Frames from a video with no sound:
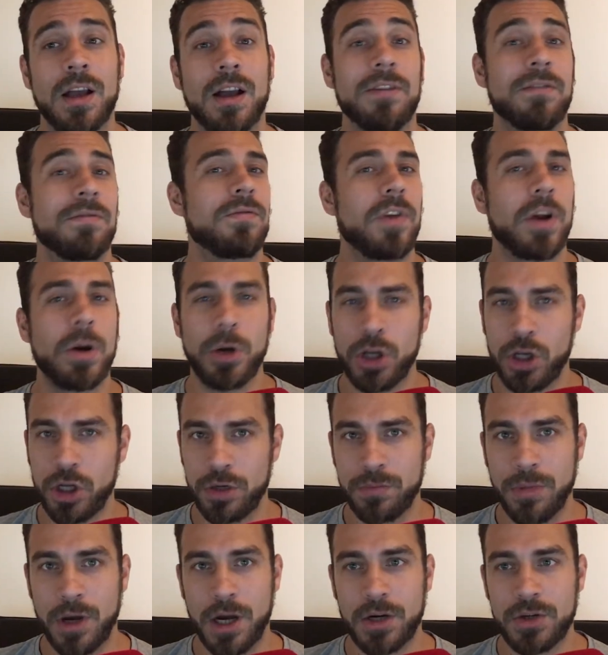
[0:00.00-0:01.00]
a very
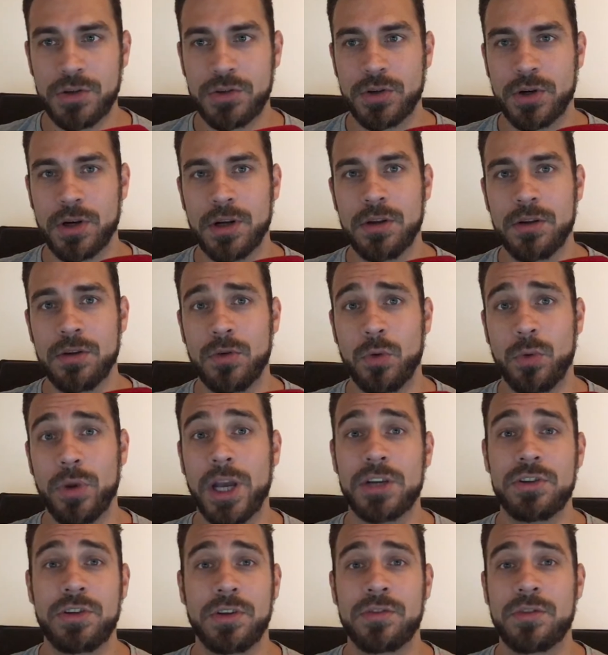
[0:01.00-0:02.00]
good boxer who
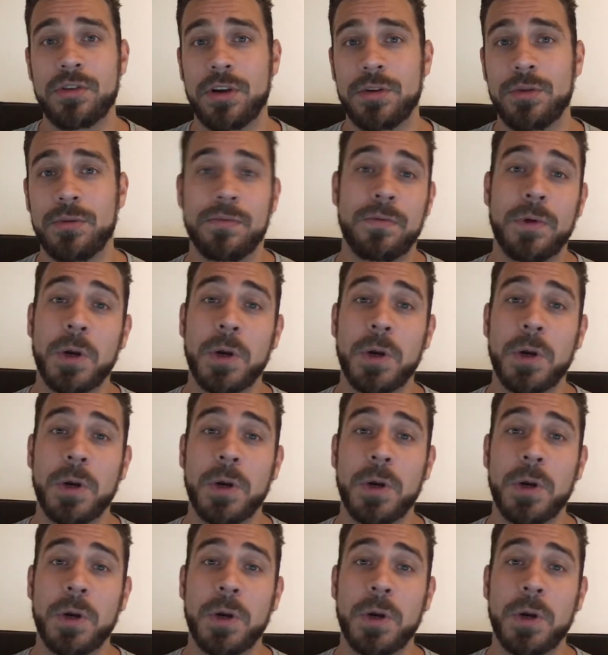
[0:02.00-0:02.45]
we actually saw do